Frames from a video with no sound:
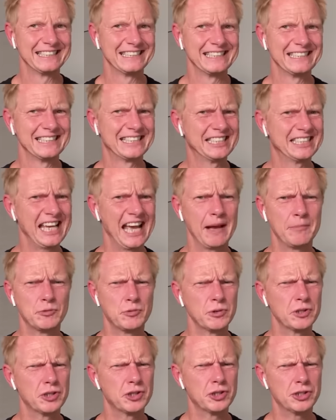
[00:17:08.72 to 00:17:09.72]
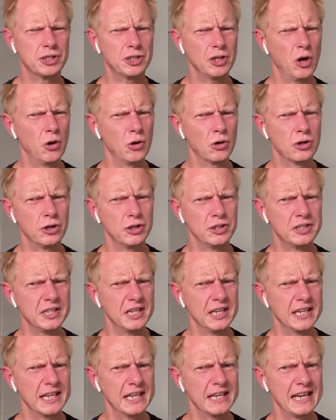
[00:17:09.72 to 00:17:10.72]
Sam's was so good,
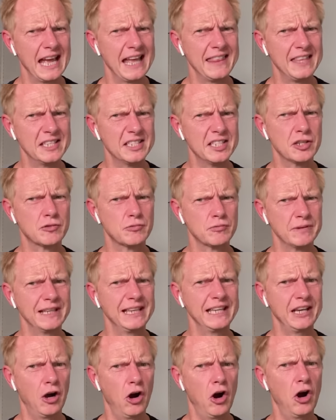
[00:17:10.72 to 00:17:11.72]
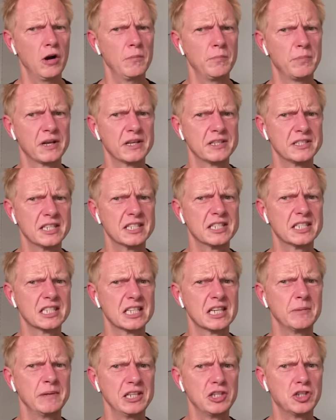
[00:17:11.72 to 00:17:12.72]
Teagan, and this is really hard because this is
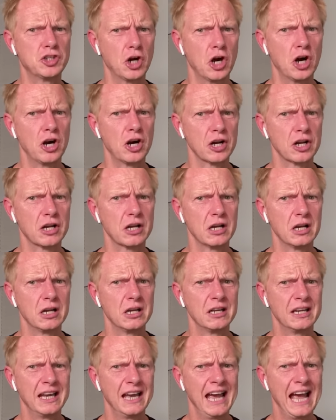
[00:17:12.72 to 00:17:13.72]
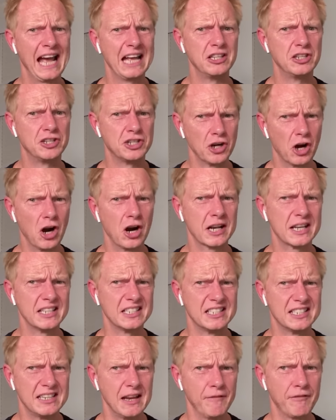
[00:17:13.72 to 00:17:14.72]
gonna be dark. And dark
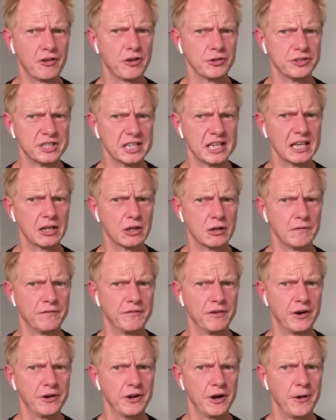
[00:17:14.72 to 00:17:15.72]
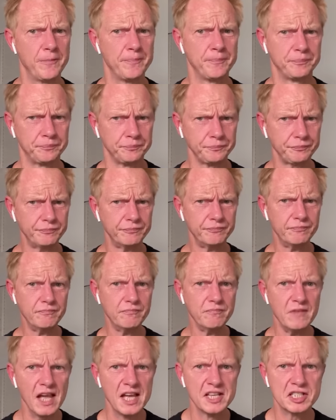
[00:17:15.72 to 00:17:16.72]
is difficult to get a good photo,
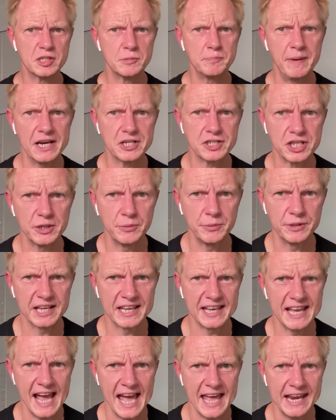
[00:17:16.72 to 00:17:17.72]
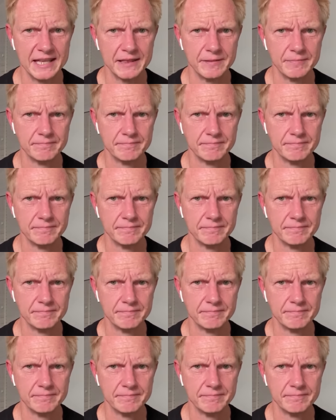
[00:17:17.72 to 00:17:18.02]
especially with a Canon.